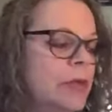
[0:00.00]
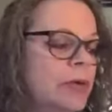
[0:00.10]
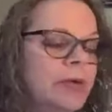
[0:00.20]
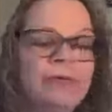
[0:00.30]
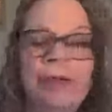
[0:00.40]

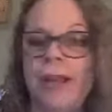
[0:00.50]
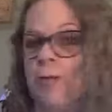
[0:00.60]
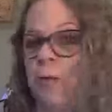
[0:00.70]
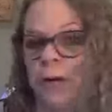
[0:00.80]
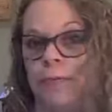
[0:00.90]
you can find
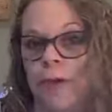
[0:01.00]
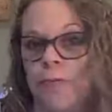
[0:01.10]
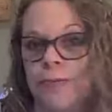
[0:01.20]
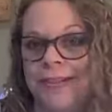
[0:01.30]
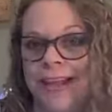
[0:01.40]
out more on my
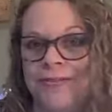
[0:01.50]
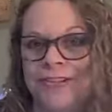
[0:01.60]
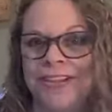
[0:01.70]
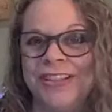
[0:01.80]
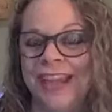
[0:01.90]
website,
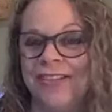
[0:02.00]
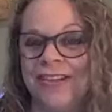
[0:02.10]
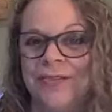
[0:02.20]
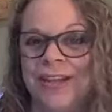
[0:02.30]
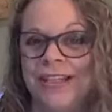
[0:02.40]
which is
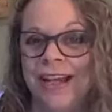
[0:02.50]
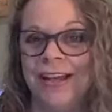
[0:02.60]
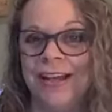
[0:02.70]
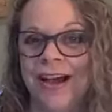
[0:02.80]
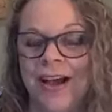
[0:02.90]

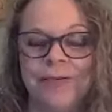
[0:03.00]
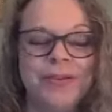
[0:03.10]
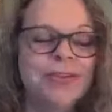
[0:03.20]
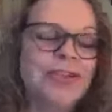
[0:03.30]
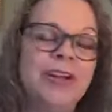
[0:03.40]
kerriwade.com.
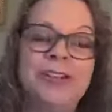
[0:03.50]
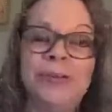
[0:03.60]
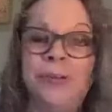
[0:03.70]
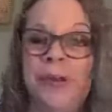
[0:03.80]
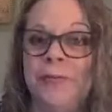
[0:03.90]
There should
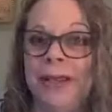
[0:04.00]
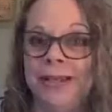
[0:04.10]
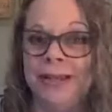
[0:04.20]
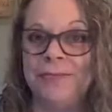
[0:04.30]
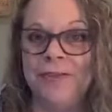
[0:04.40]
also be a
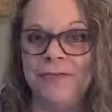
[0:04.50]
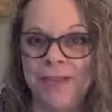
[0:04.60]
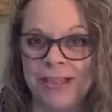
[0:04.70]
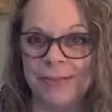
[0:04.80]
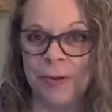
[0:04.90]
button on my
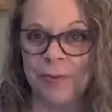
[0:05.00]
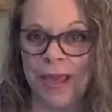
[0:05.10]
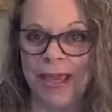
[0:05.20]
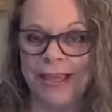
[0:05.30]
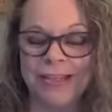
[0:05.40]
Facebook
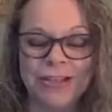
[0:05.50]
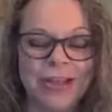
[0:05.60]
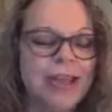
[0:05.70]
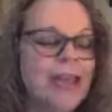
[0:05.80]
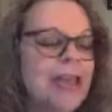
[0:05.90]
page.
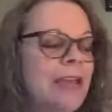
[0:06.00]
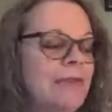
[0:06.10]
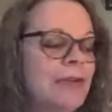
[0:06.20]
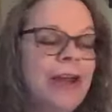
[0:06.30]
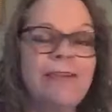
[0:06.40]

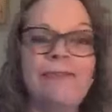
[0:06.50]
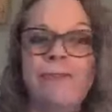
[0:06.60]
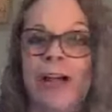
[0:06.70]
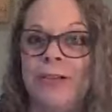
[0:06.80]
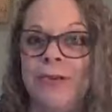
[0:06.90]
If you're not
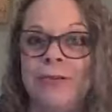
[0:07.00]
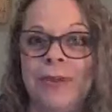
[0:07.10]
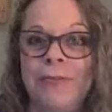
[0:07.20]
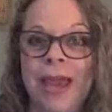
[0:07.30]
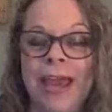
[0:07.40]
following
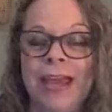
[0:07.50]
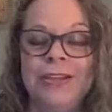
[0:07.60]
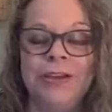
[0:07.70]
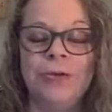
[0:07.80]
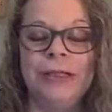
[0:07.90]
my
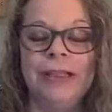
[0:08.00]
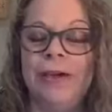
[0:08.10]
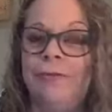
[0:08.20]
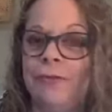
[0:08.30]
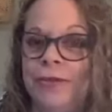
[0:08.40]
page, I would
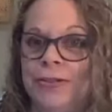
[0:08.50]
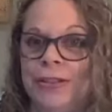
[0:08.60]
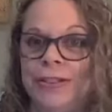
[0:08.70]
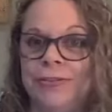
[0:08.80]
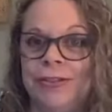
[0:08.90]
love for you
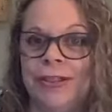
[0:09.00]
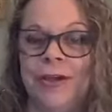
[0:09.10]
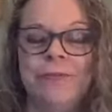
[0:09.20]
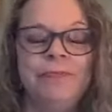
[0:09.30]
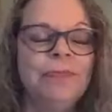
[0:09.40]
to do
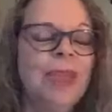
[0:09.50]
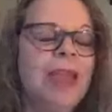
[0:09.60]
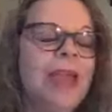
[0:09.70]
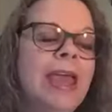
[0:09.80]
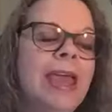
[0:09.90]
so.
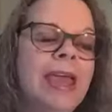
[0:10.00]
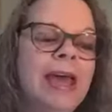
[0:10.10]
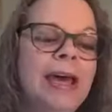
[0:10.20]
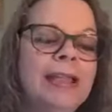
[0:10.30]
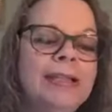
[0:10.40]

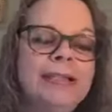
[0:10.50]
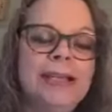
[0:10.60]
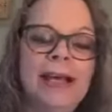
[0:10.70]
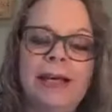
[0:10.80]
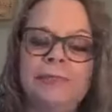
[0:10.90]
And
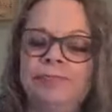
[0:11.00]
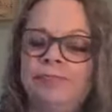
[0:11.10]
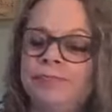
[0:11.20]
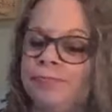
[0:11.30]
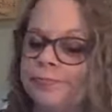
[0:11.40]
um,
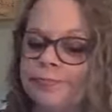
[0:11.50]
